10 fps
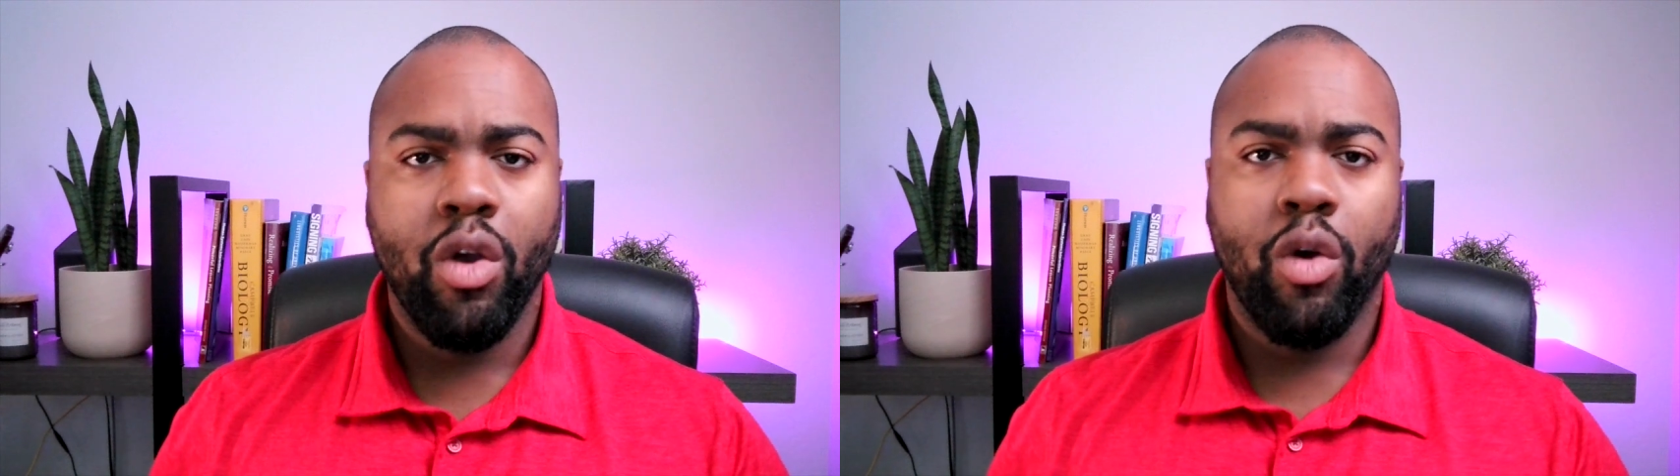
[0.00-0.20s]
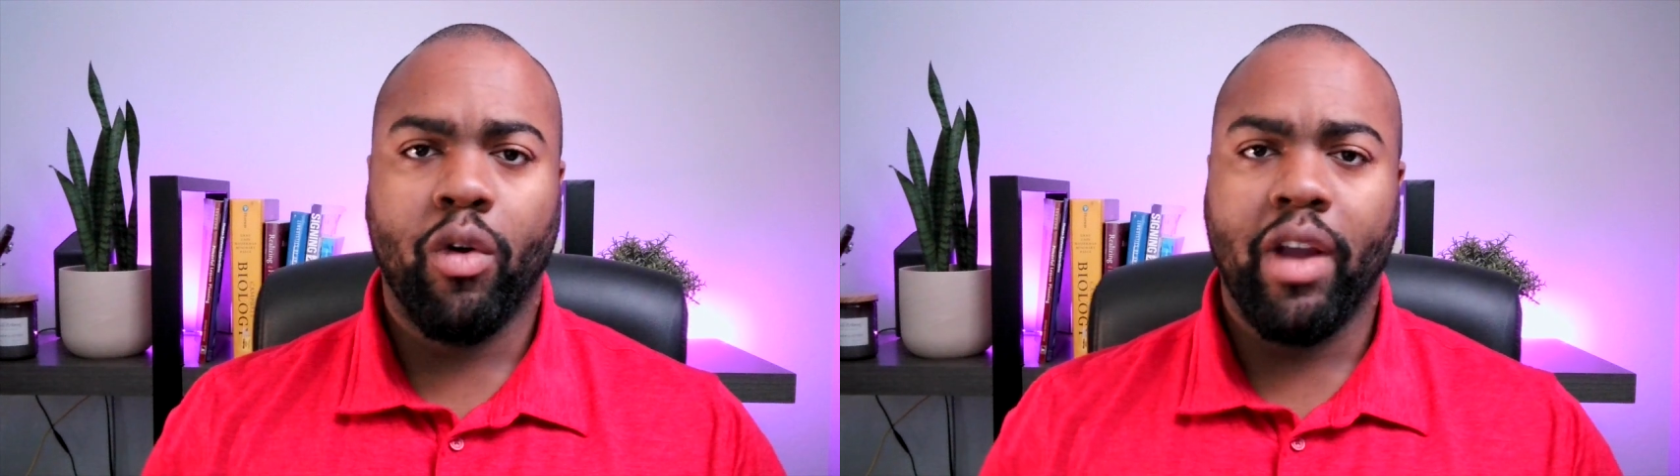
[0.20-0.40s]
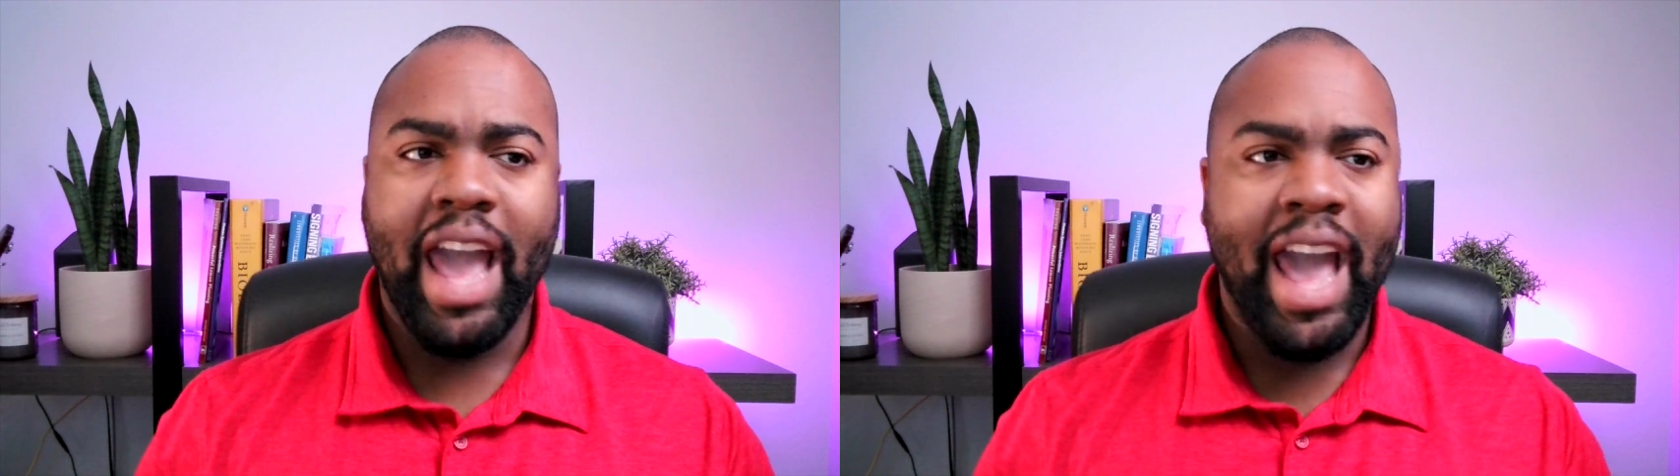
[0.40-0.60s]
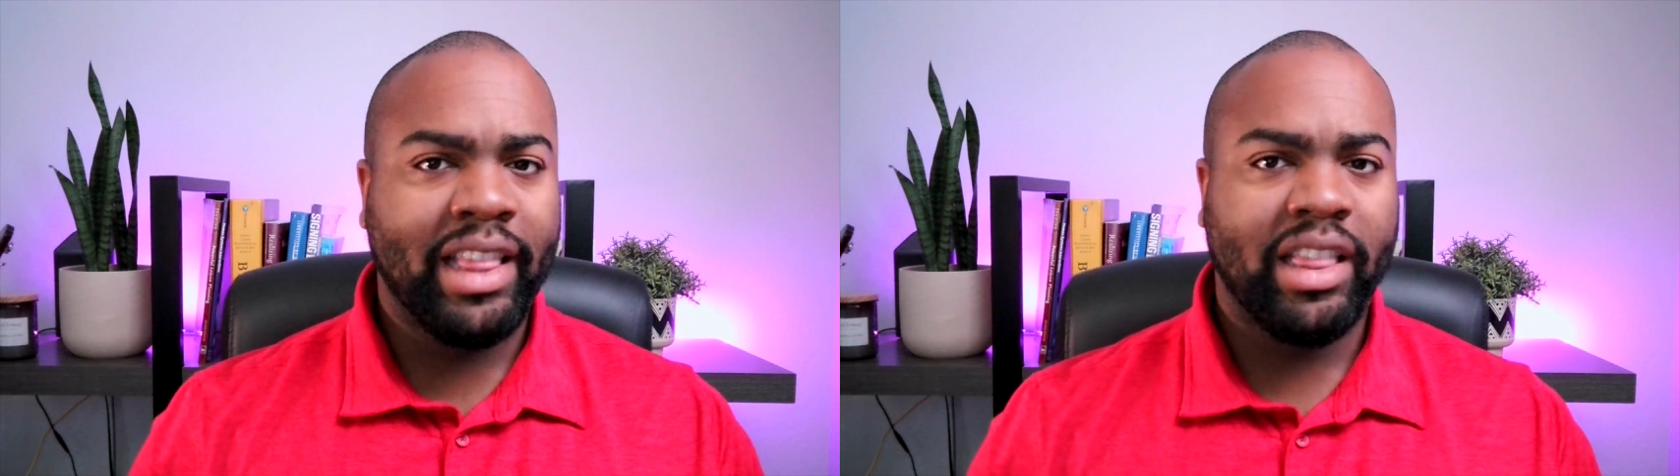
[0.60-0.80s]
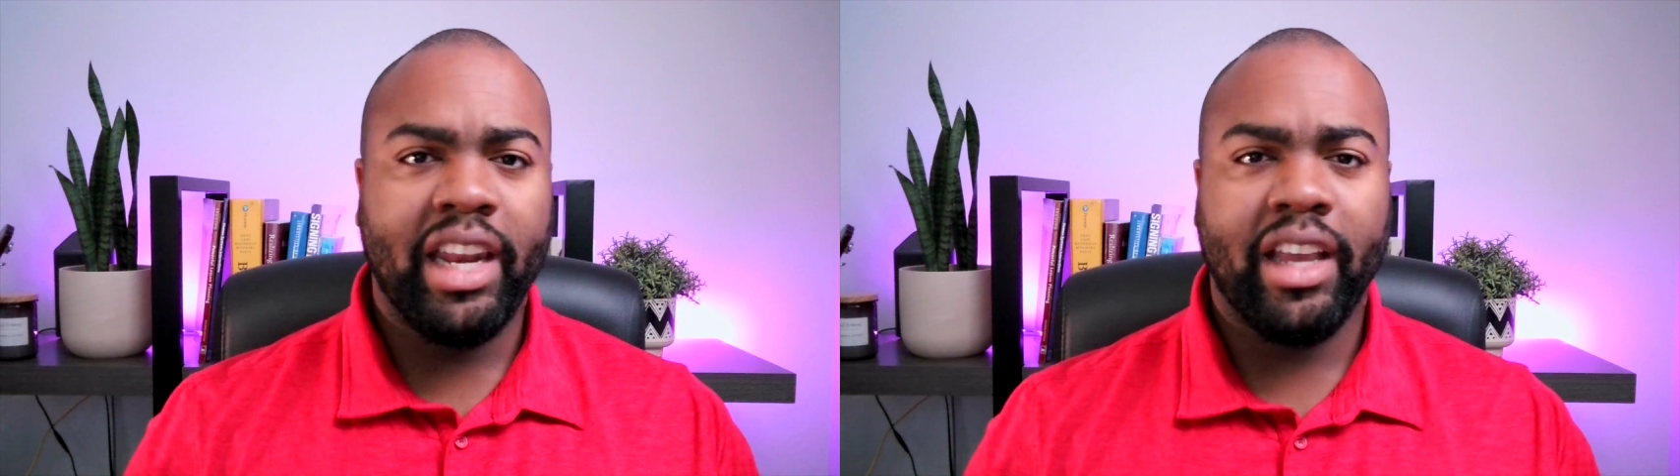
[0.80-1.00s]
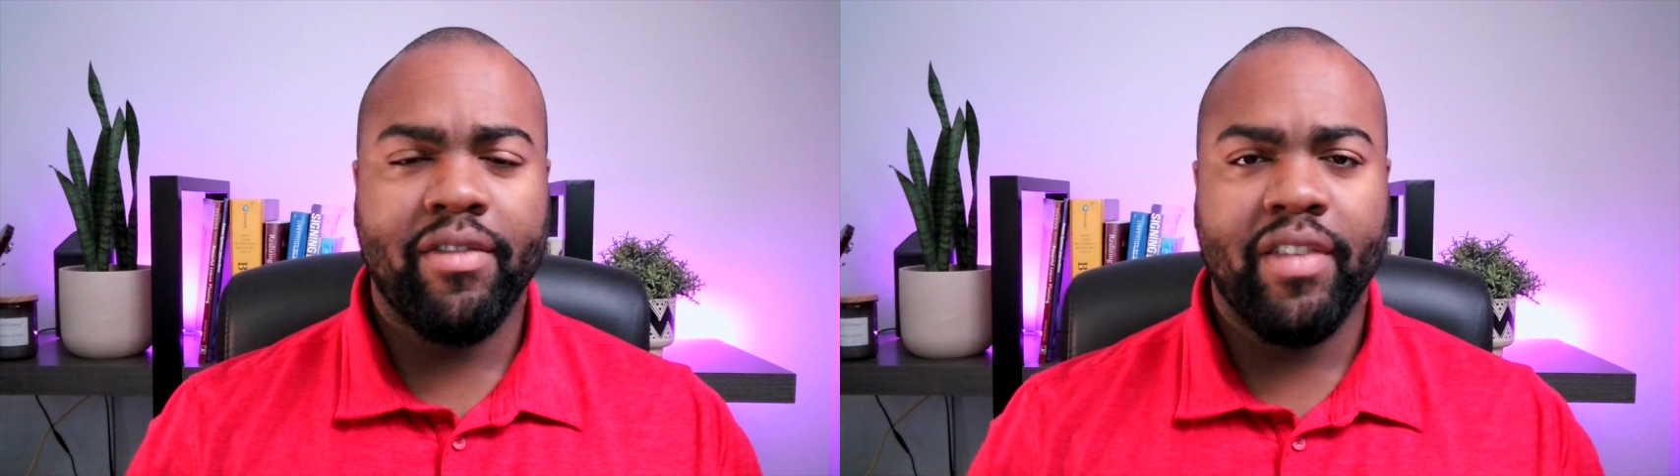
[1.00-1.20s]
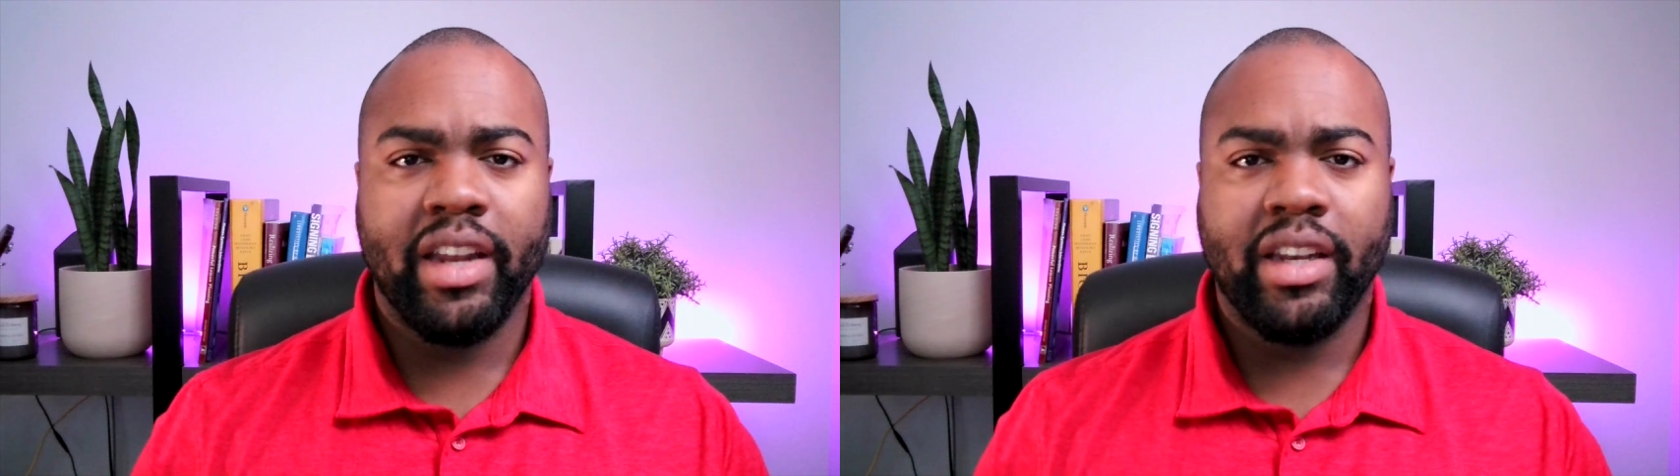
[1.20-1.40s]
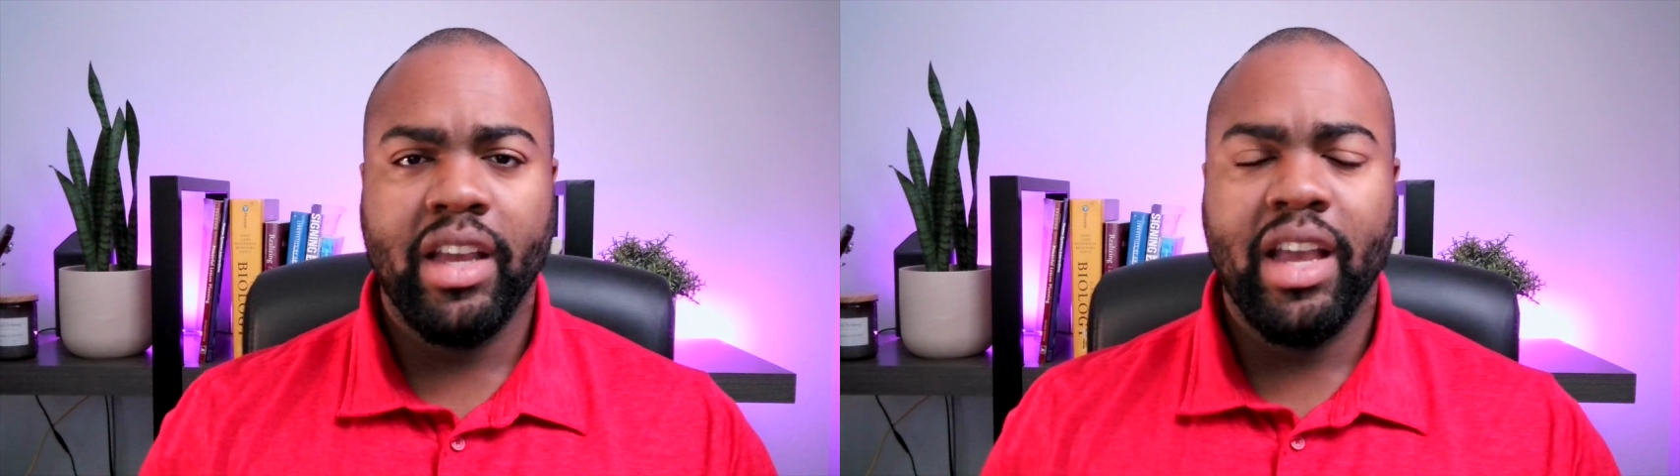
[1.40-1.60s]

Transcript: or an athletic event